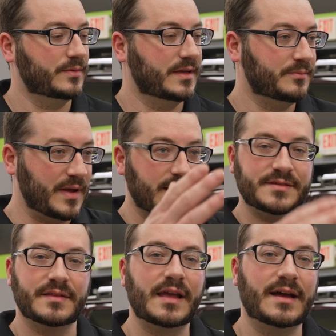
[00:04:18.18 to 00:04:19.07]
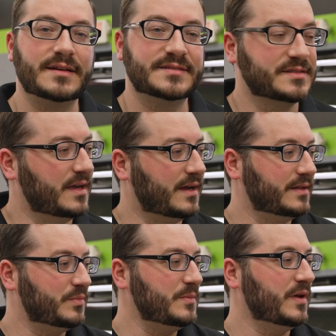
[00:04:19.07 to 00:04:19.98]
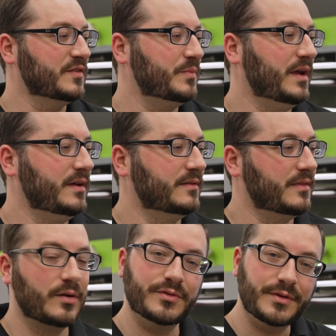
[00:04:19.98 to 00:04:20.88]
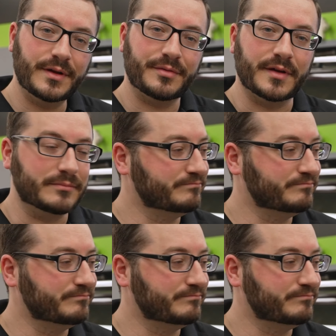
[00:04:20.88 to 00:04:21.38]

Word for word: we'll get back to the guys uh, in the PPF bay and they'll do their thing.